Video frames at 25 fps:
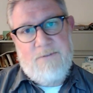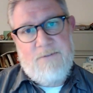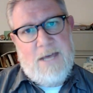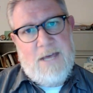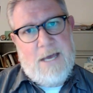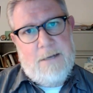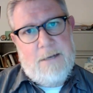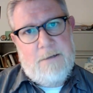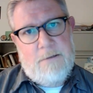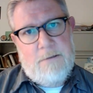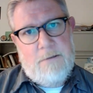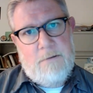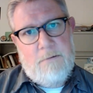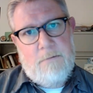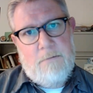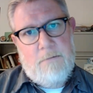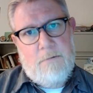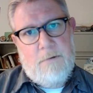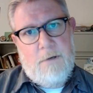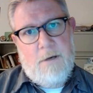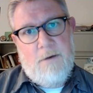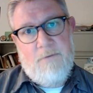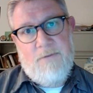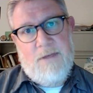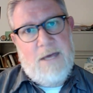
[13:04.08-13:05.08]
of that
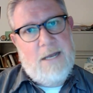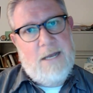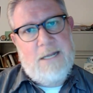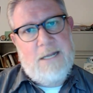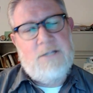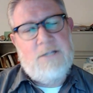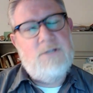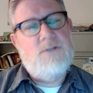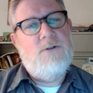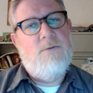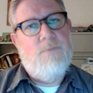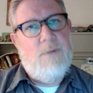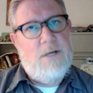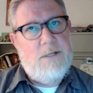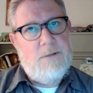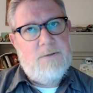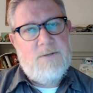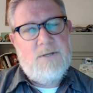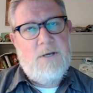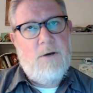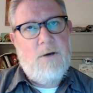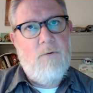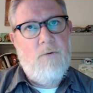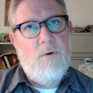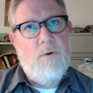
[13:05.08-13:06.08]
of that instrument.
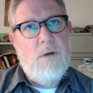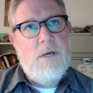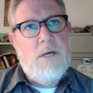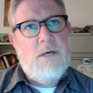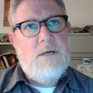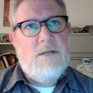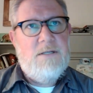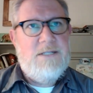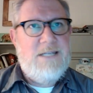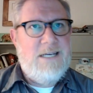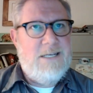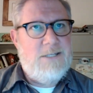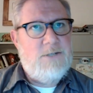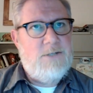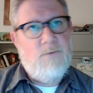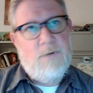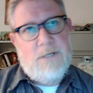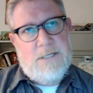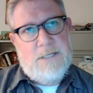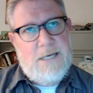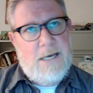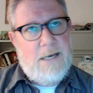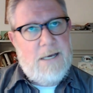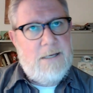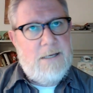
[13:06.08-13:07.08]
So test,
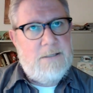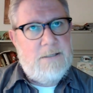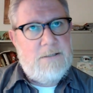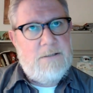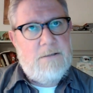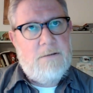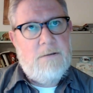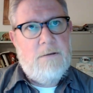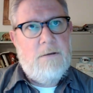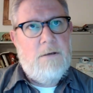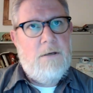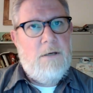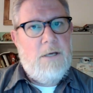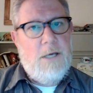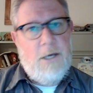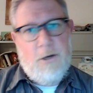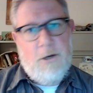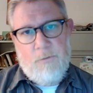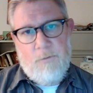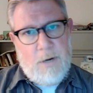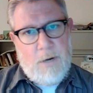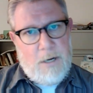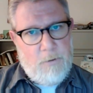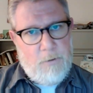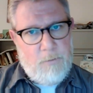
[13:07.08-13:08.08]
retest,
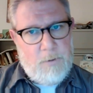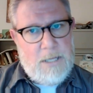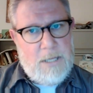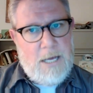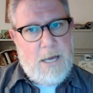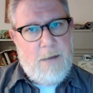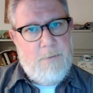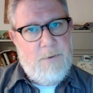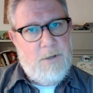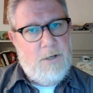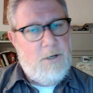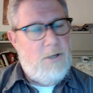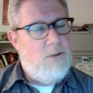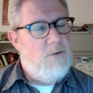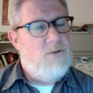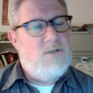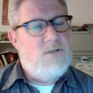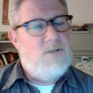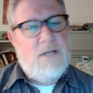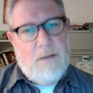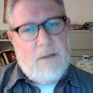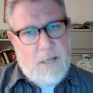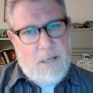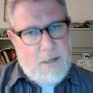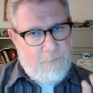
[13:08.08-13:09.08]
inter-rater reliability. There's
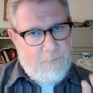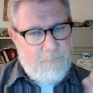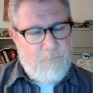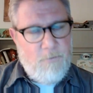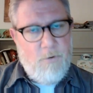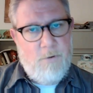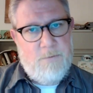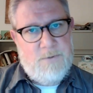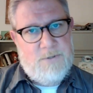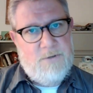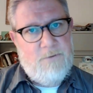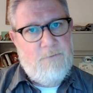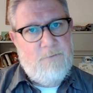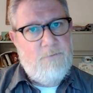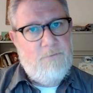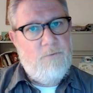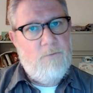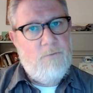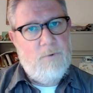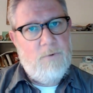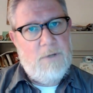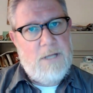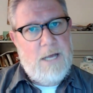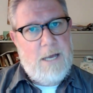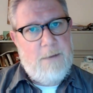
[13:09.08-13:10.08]
a lot of forms of
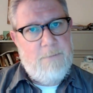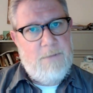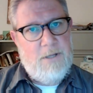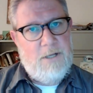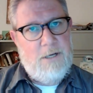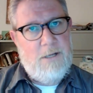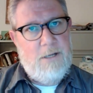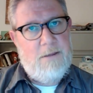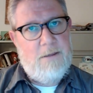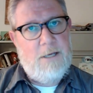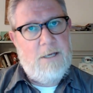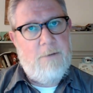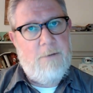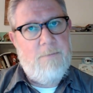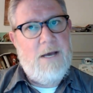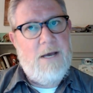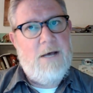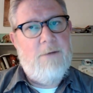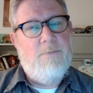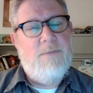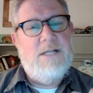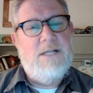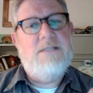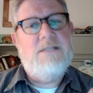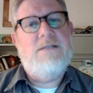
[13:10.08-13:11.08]
reliability to think
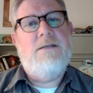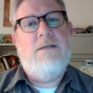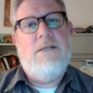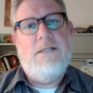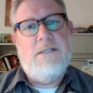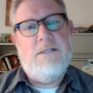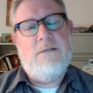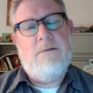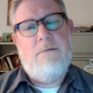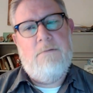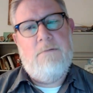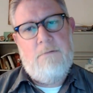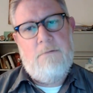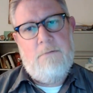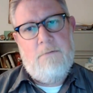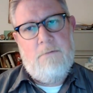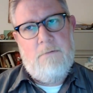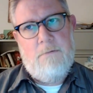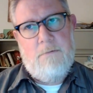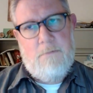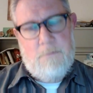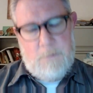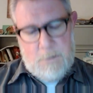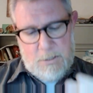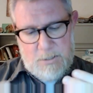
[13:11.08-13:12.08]
about, but it's it's
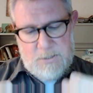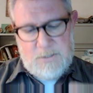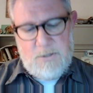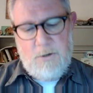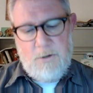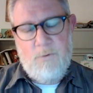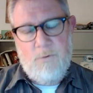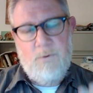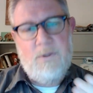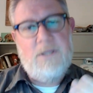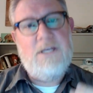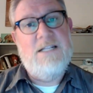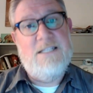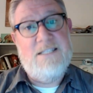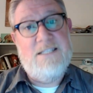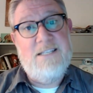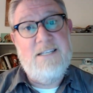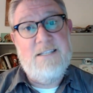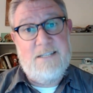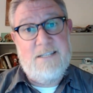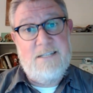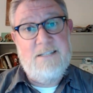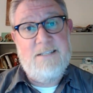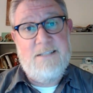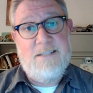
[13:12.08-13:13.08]
concerned with
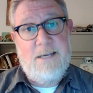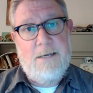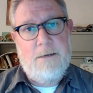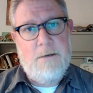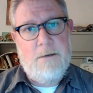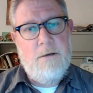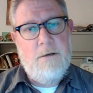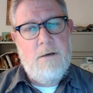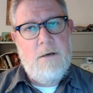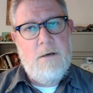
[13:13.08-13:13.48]
consistency